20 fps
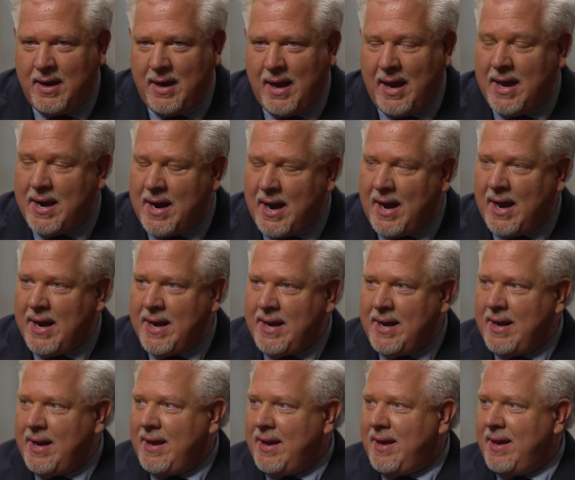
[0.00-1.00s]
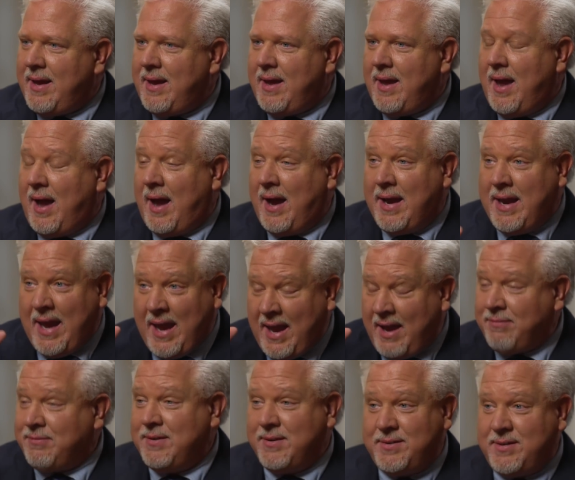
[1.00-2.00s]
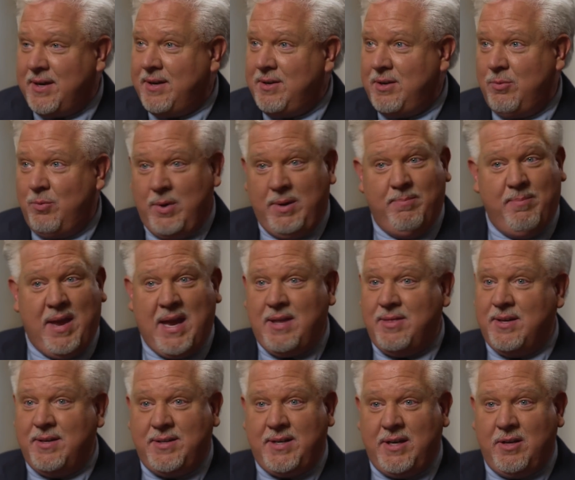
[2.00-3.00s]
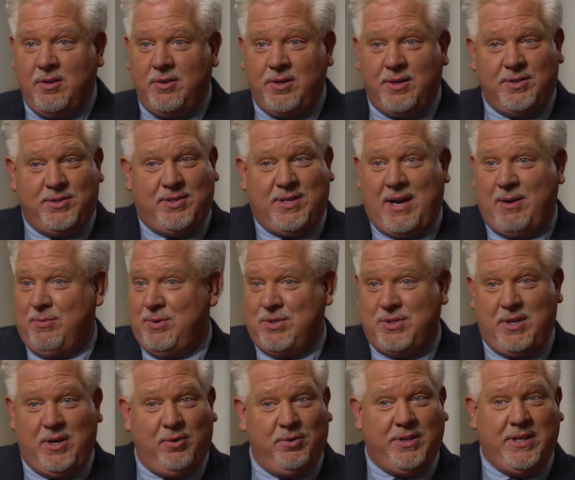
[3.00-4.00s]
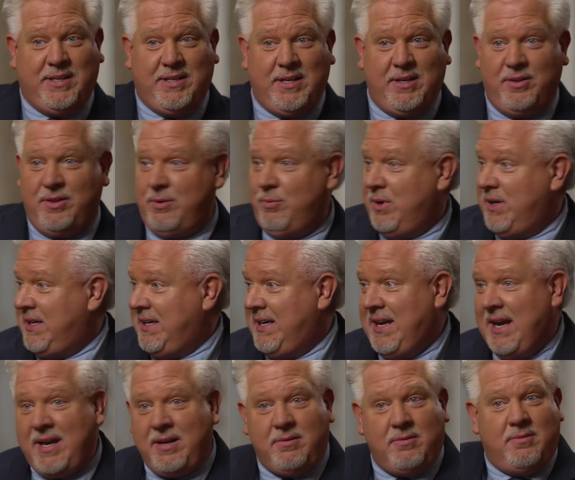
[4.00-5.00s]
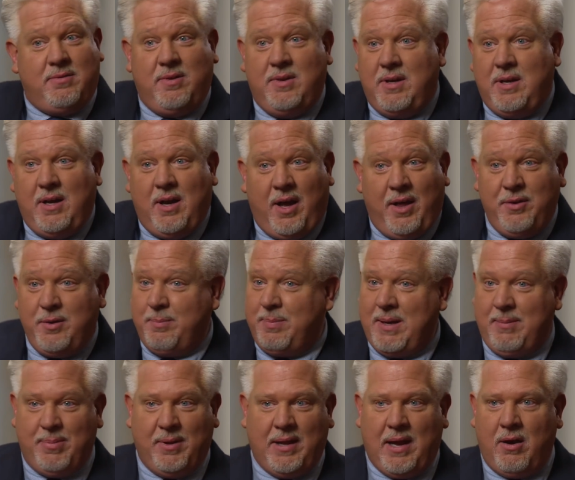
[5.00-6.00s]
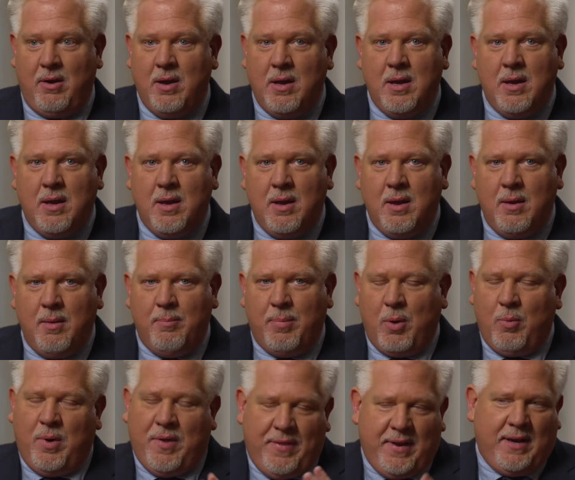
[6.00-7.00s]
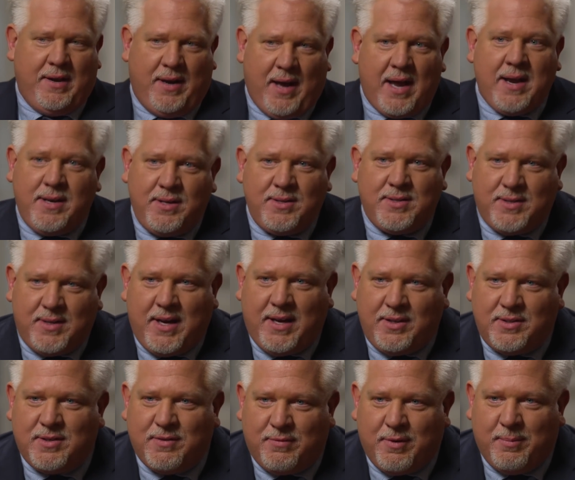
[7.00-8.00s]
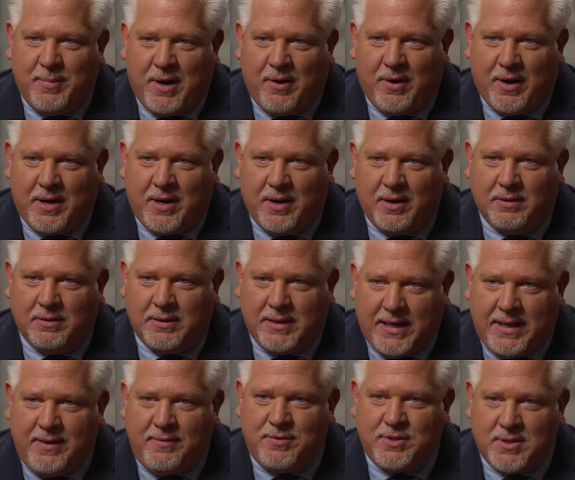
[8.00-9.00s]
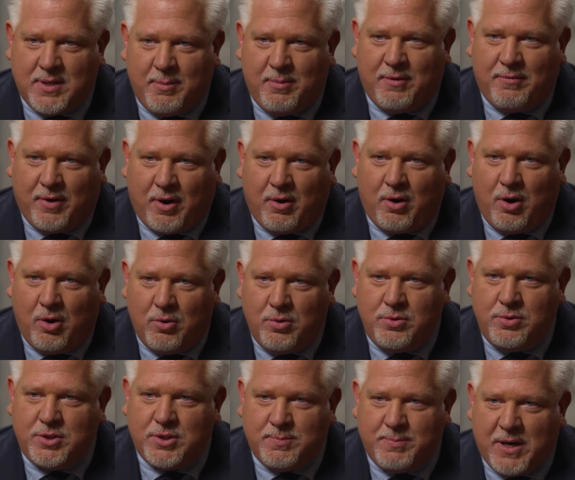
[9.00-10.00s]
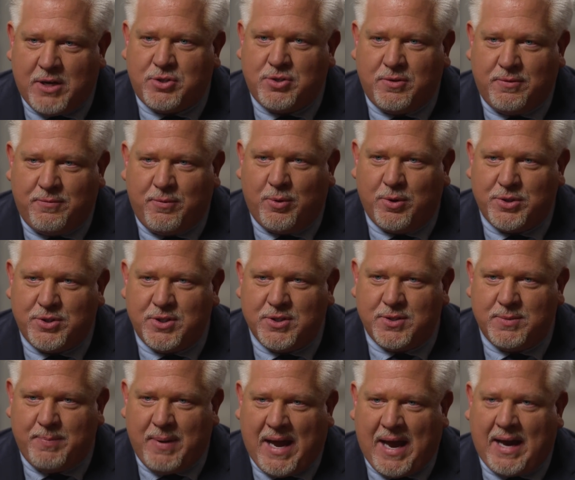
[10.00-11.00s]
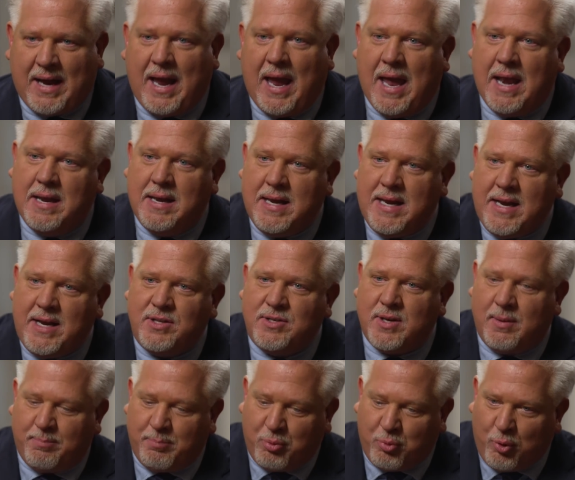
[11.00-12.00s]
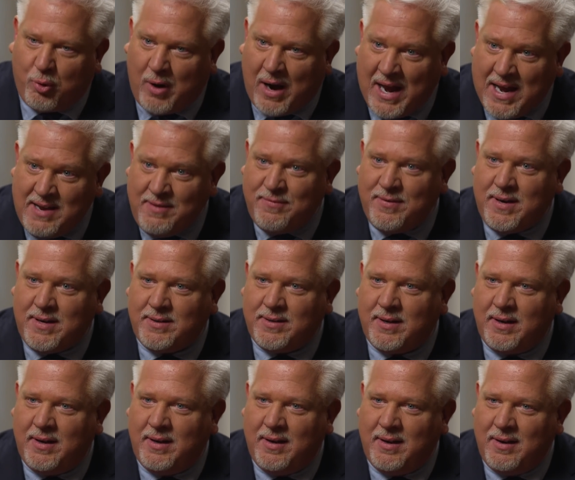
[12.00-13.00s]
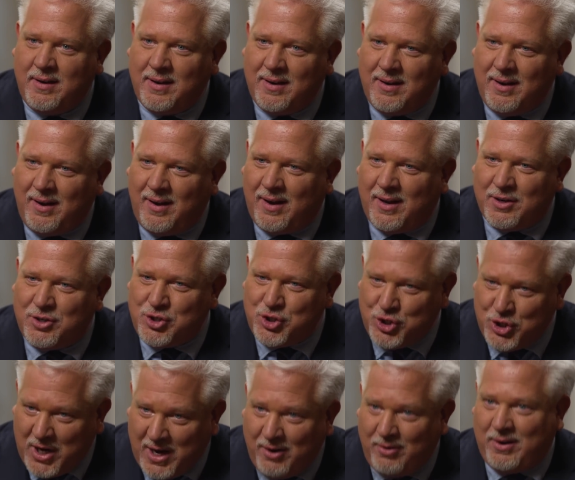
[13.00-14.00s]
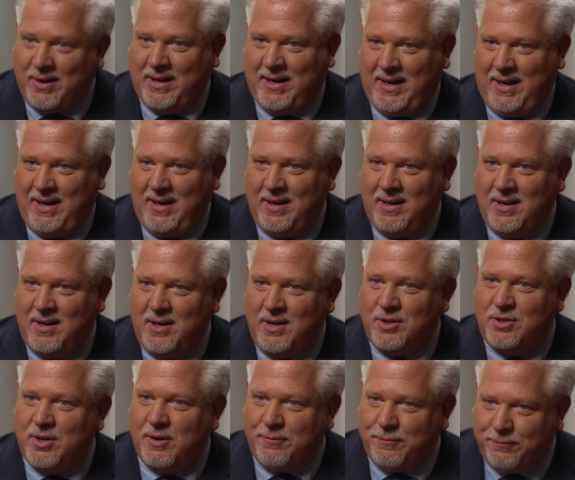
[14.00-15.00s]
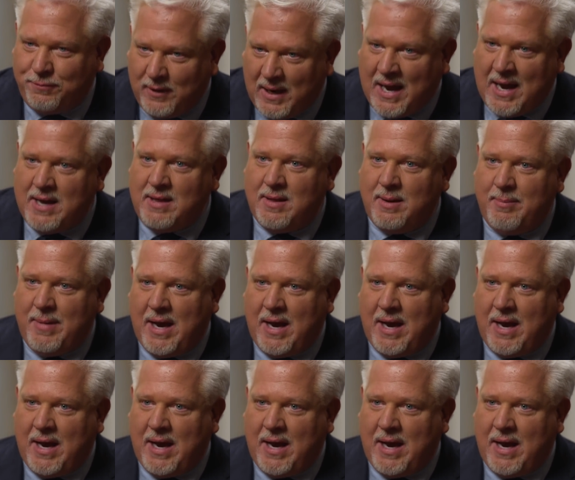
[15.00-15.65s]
And I, I have to tell you, we made the deal because that was the only deal that would get the other people out. But when the United States of America leaves some of our own special forces back and needs a private uh, charity to fly them